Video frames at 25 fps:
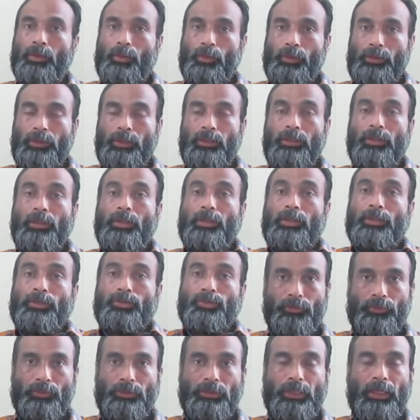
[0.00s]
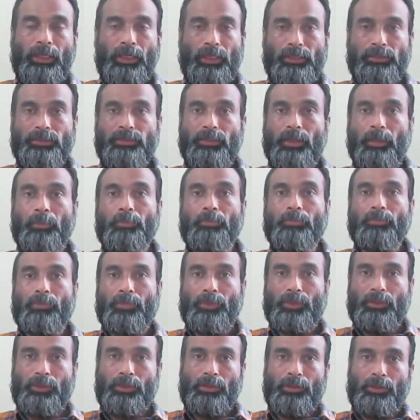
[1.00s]
Okay, there are
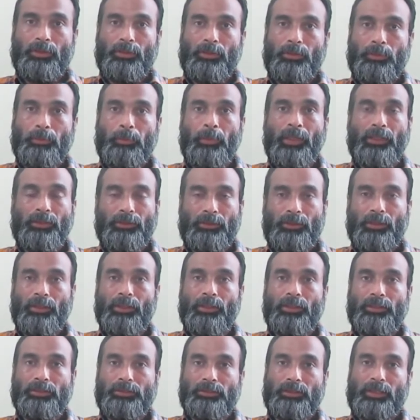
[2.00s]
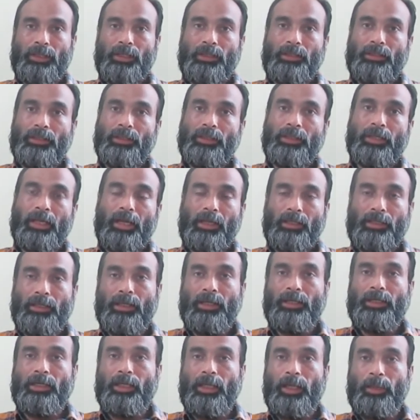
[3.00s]
some methods and
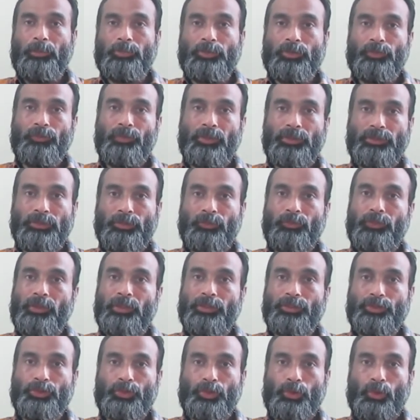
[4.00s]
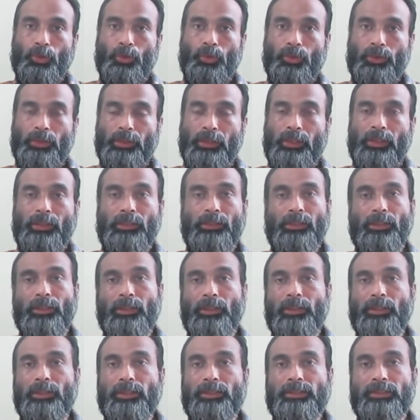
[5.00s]
data types which we store in
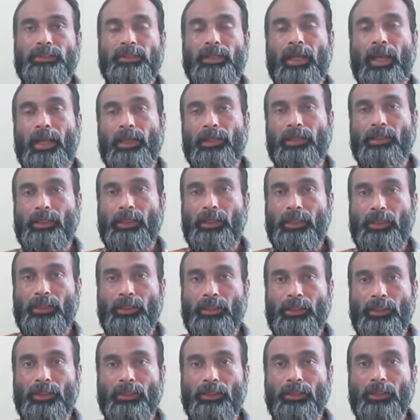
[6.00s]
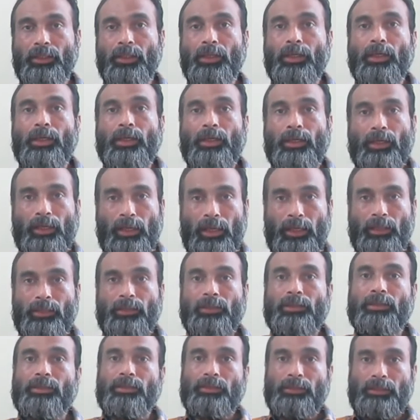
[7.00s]
the stack area,
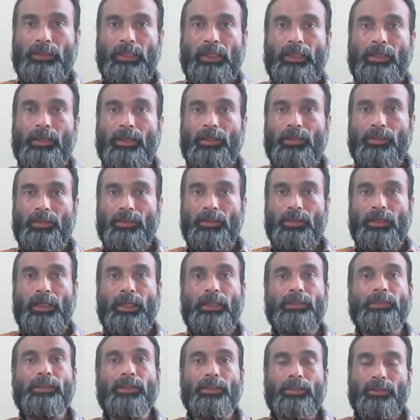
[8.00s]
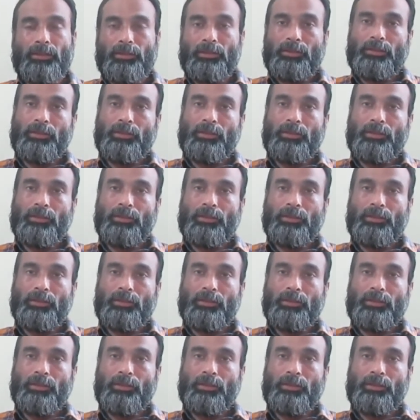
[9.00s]
and there are other